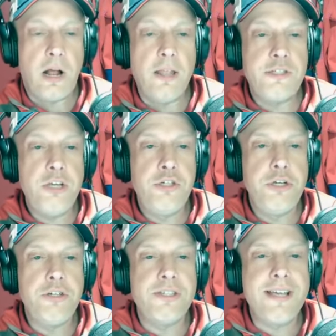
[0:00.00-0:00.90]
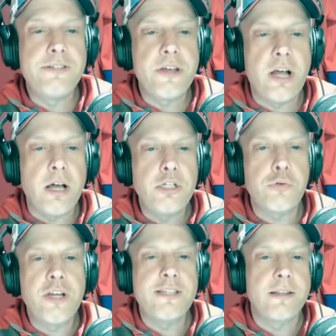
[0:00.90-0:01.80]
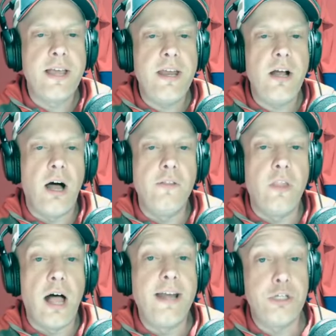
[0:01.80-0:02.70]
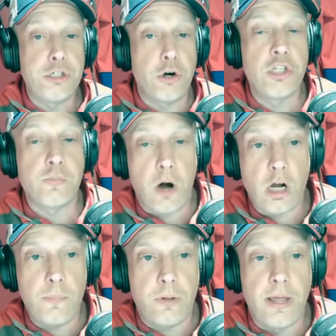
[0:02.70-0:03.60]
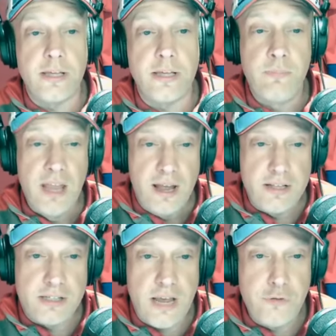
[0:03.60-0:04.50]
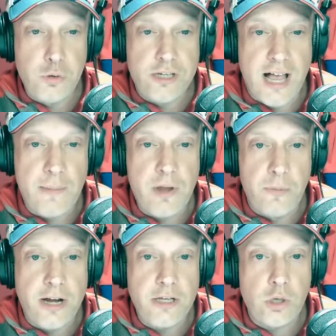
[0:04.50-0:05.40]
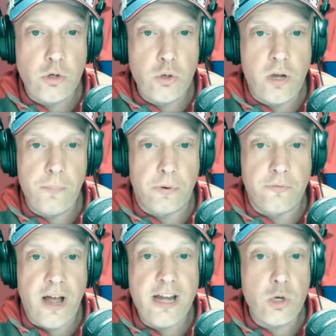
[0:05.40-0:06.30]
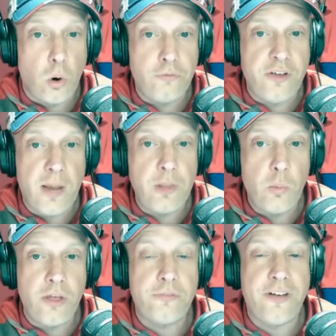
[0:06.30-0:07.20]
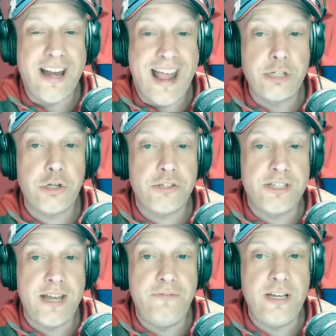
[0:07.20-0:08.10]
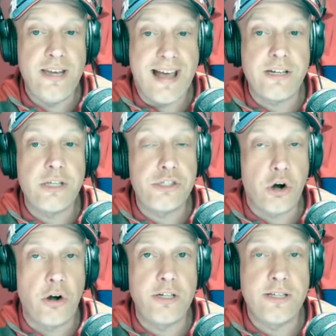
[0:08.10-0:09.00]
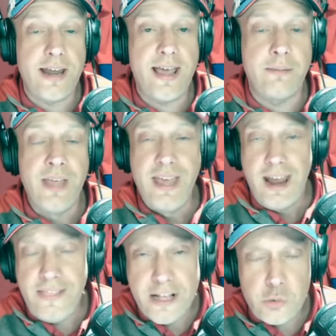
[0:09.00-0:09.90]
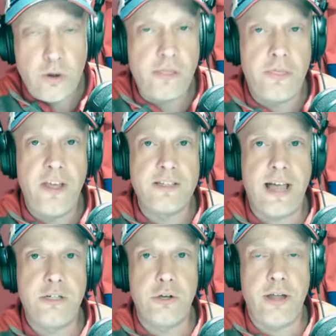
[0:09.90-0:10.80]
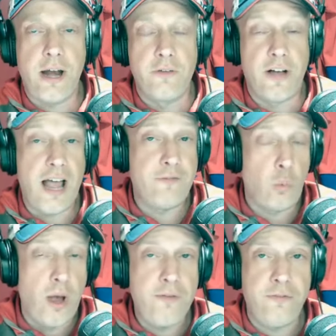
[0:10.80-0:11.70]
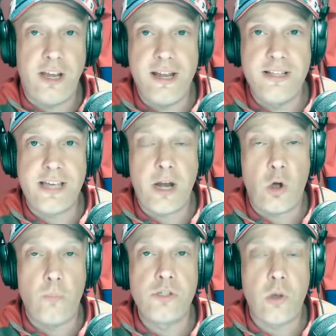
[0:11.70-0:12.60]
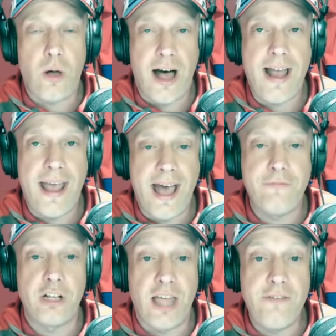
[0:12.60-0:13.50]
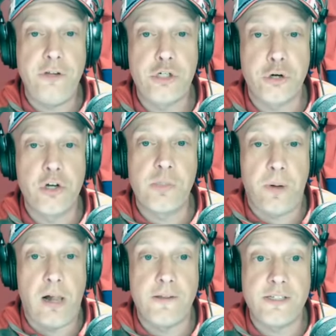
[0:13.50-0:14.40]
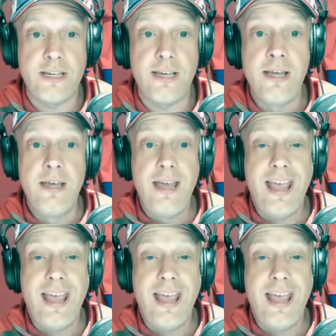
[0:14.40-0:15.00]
Policy Genius is the country's leading online insurance marketplace. It saves you time and money so you can provide your family with financial safety net starting today. And that's one of the things I took care of. I have a wife and kids at home, so I have a life insurance policy